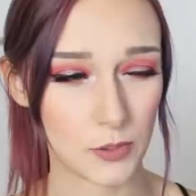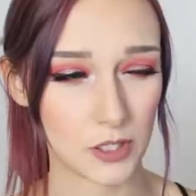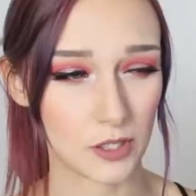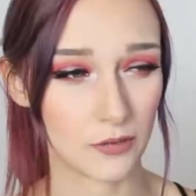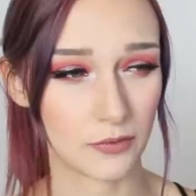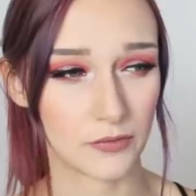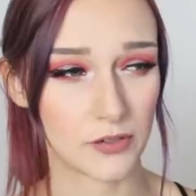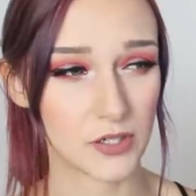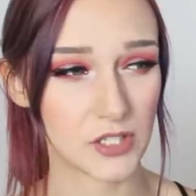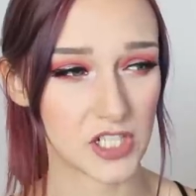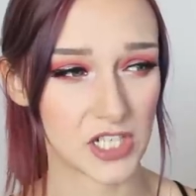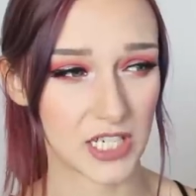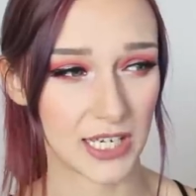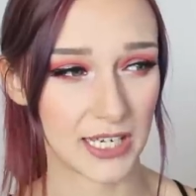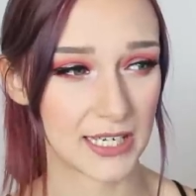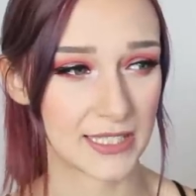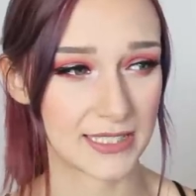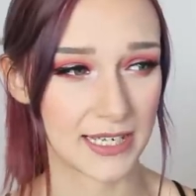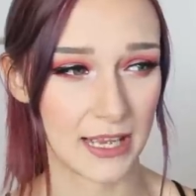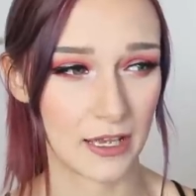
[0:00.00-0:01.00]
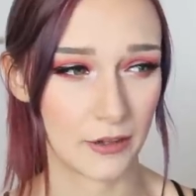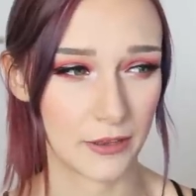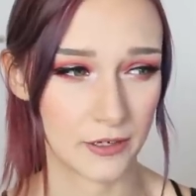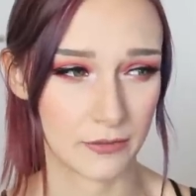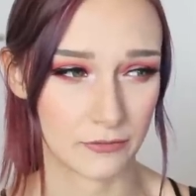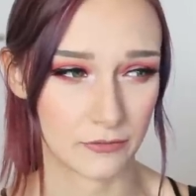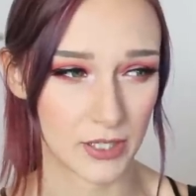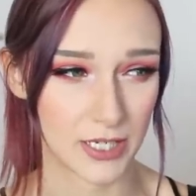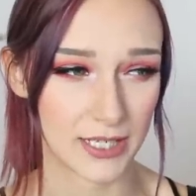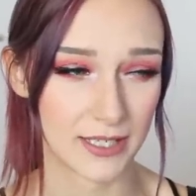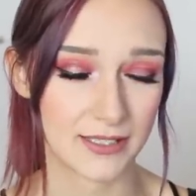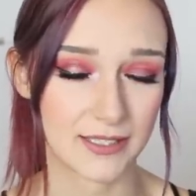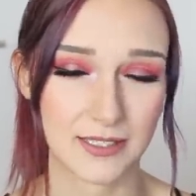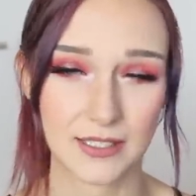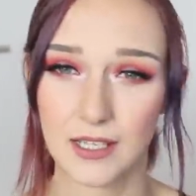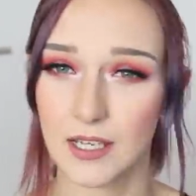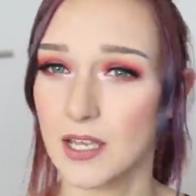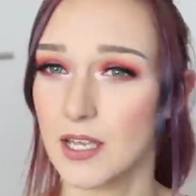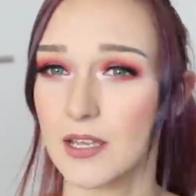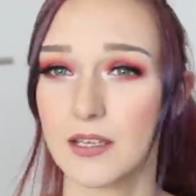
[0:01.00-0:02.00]
put your future kid's health at
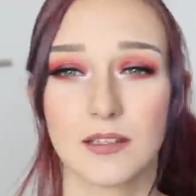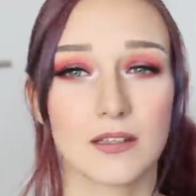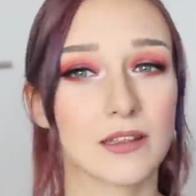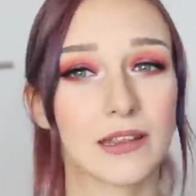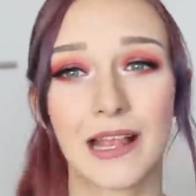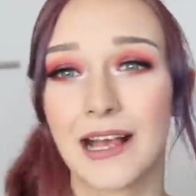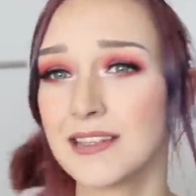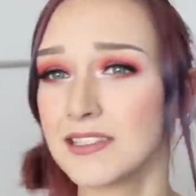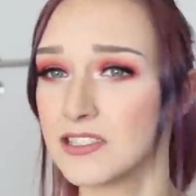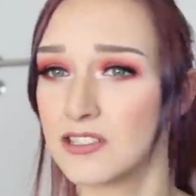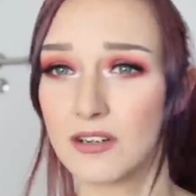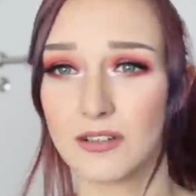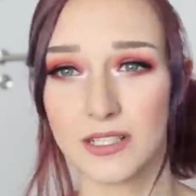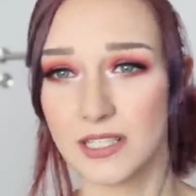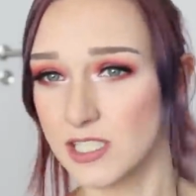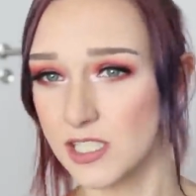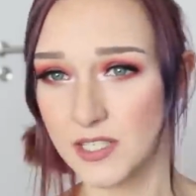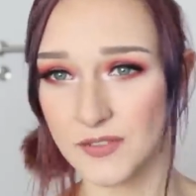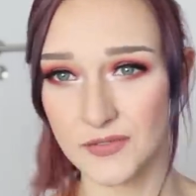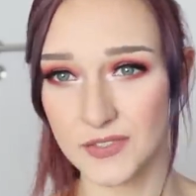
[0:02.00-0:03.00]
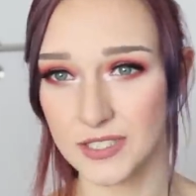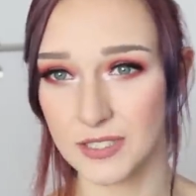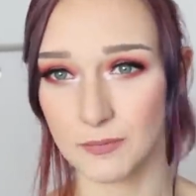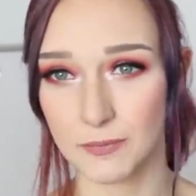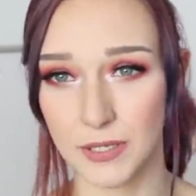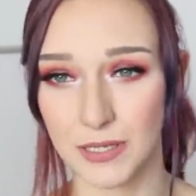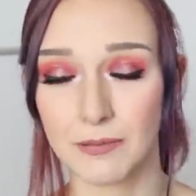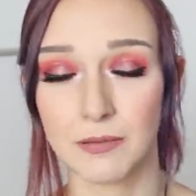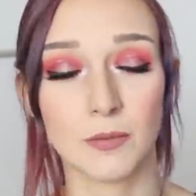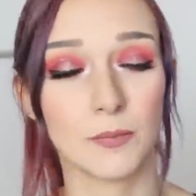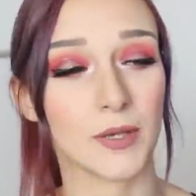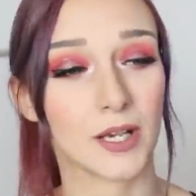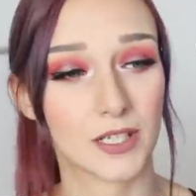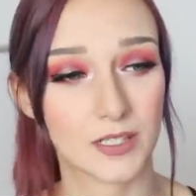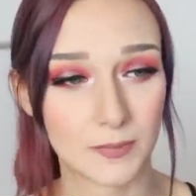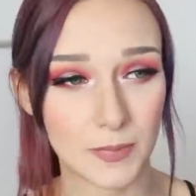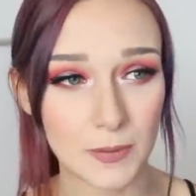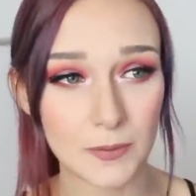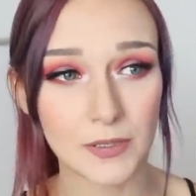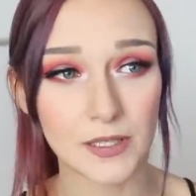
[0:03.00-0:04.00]
risk. That's not an issue for some people
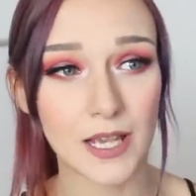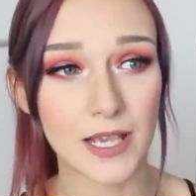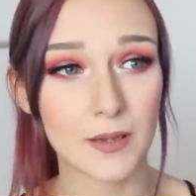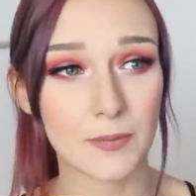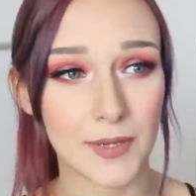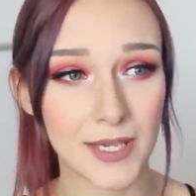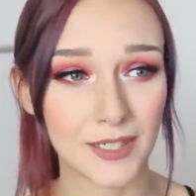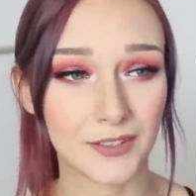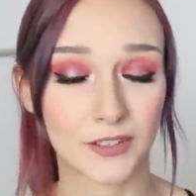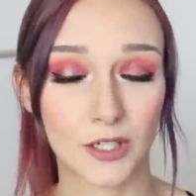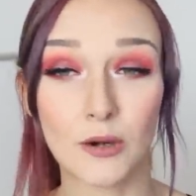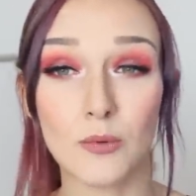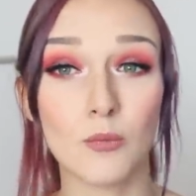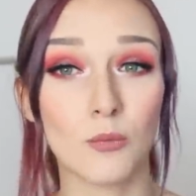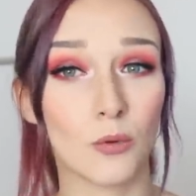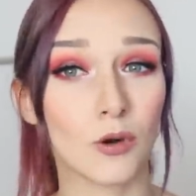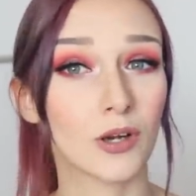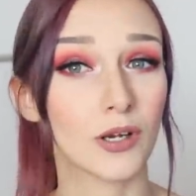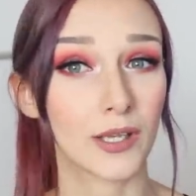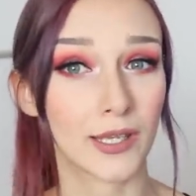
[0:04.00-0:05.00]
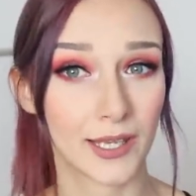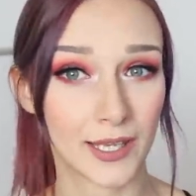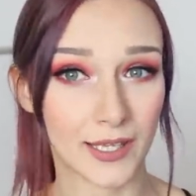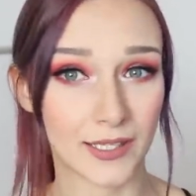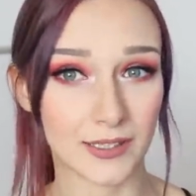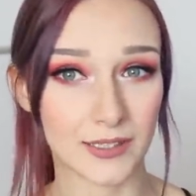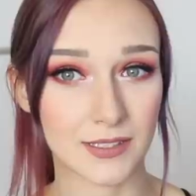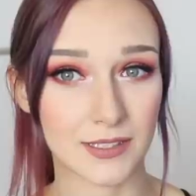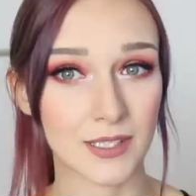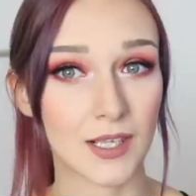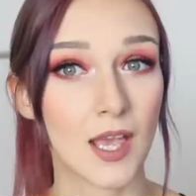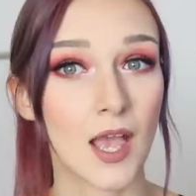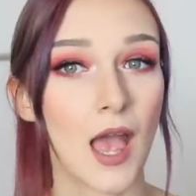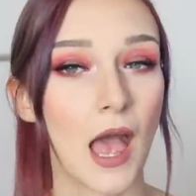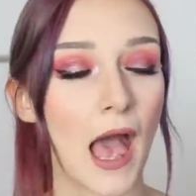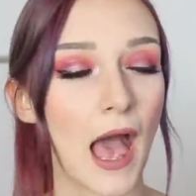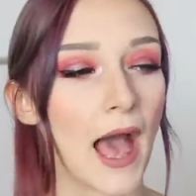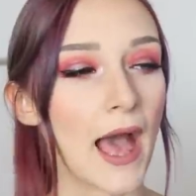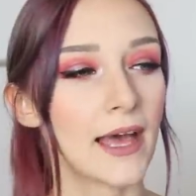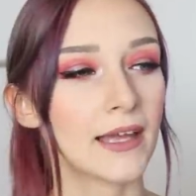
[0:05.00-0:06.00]
because people like me don't want kids.
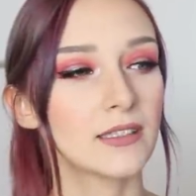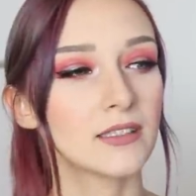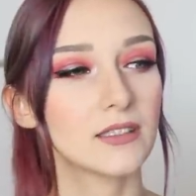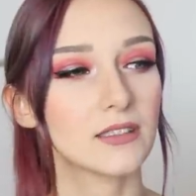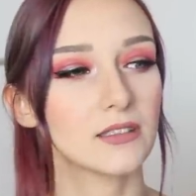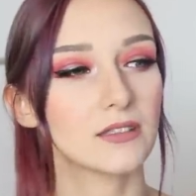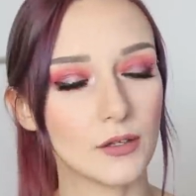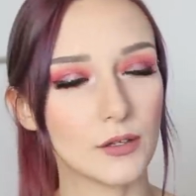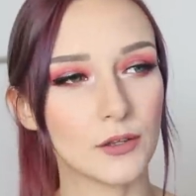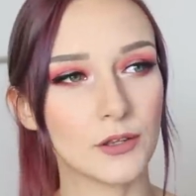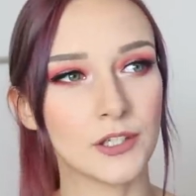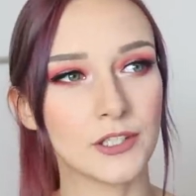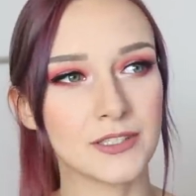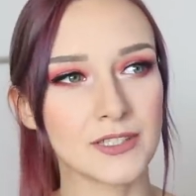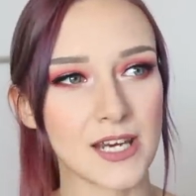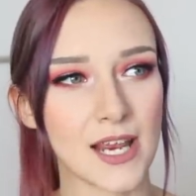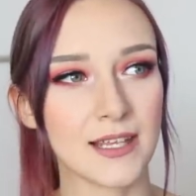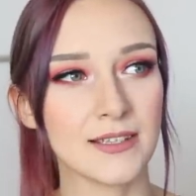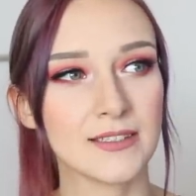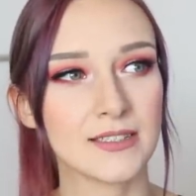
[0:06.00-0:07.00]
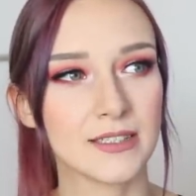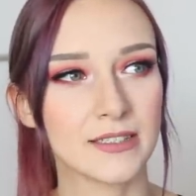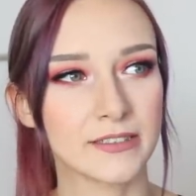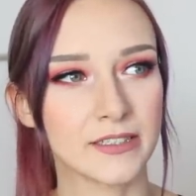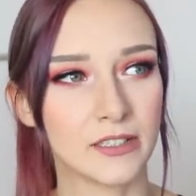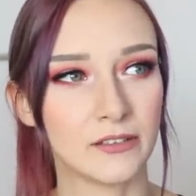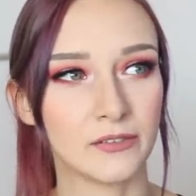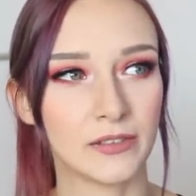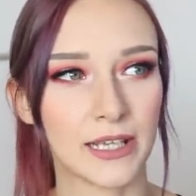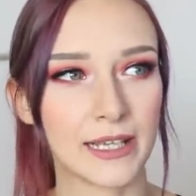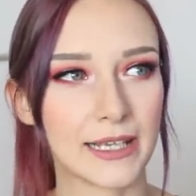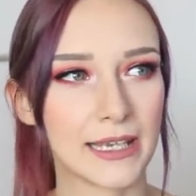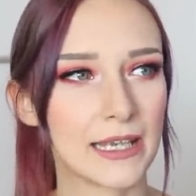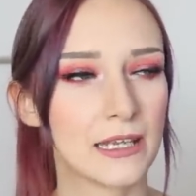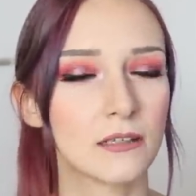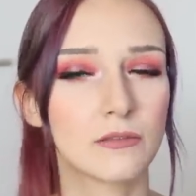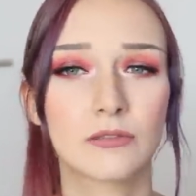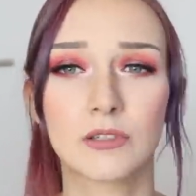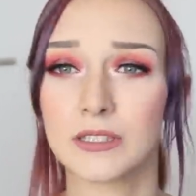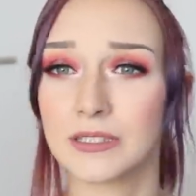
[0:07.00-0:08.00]
And the chances of like
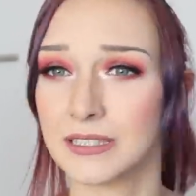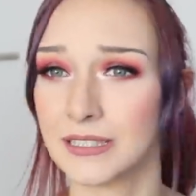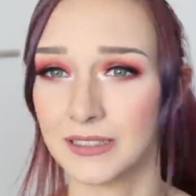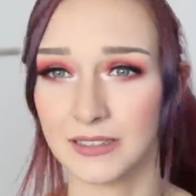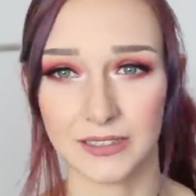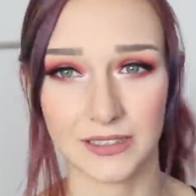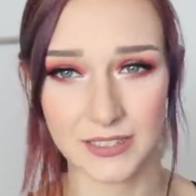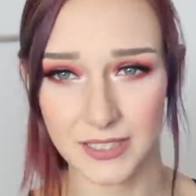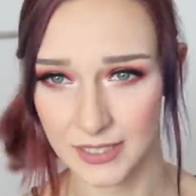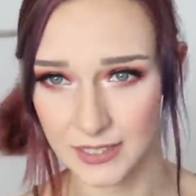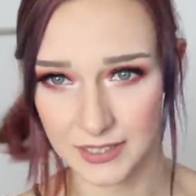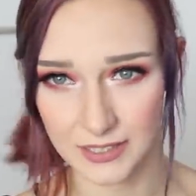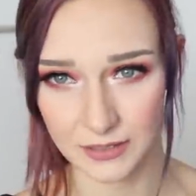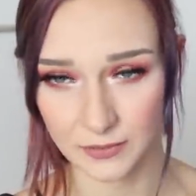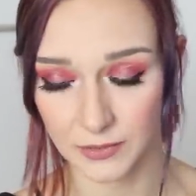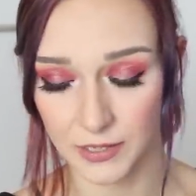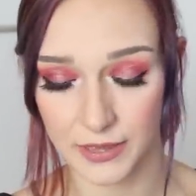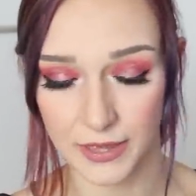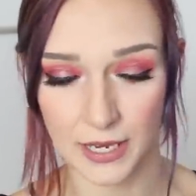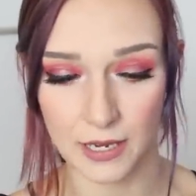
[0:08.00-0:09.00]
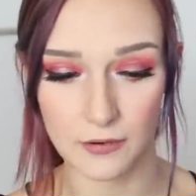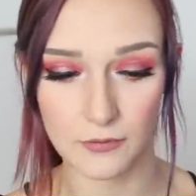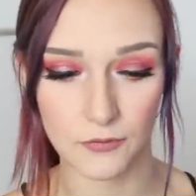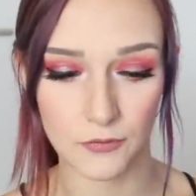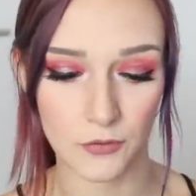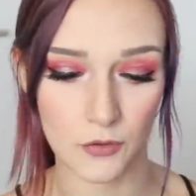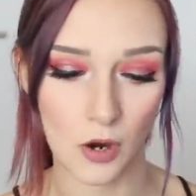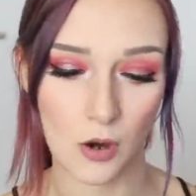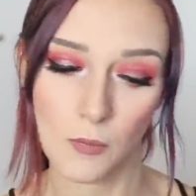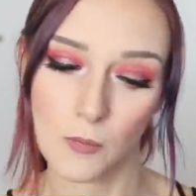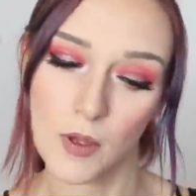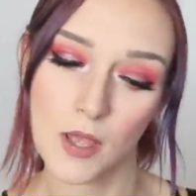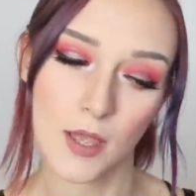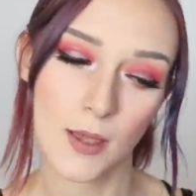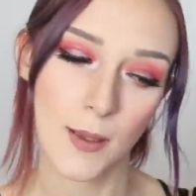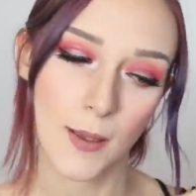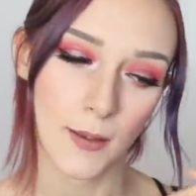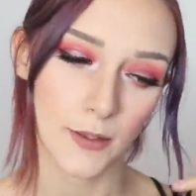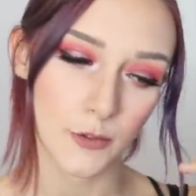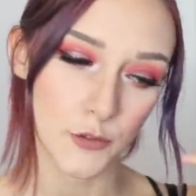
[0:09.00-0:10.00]
infertility and stuff like that from
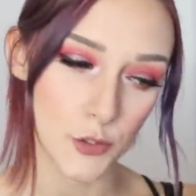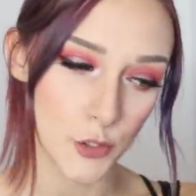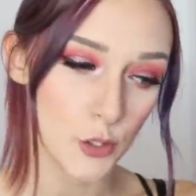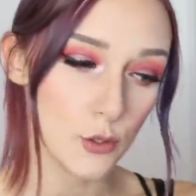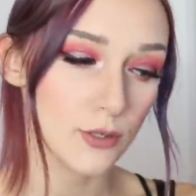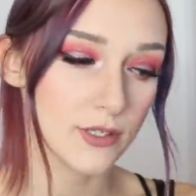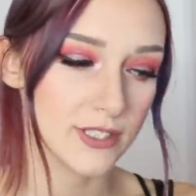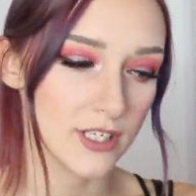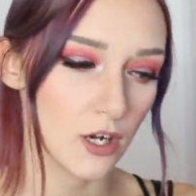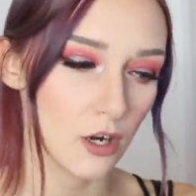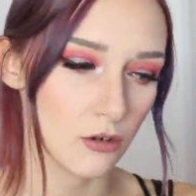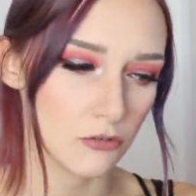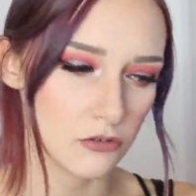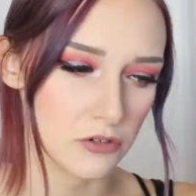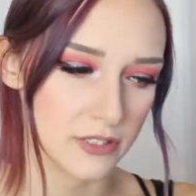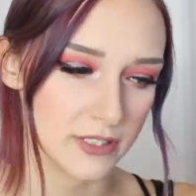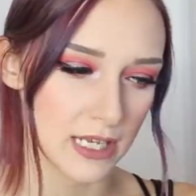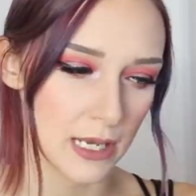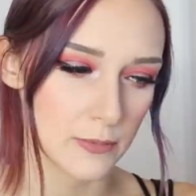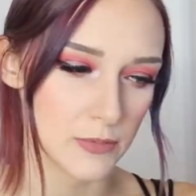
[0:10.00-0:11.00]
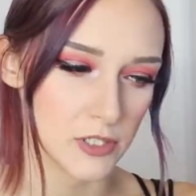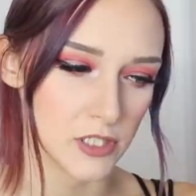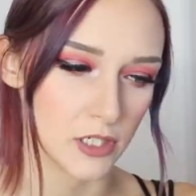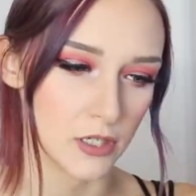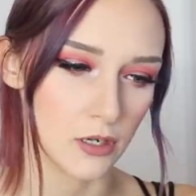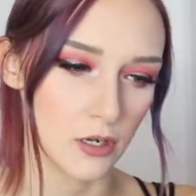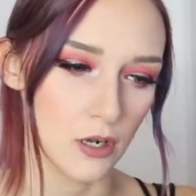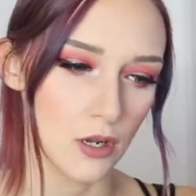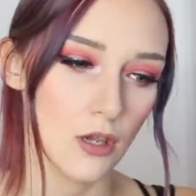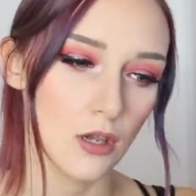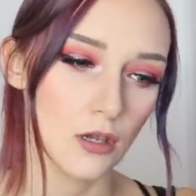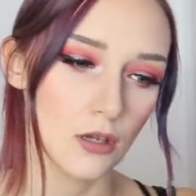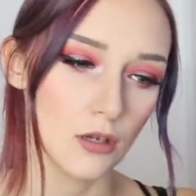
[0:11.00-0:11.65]
using contraception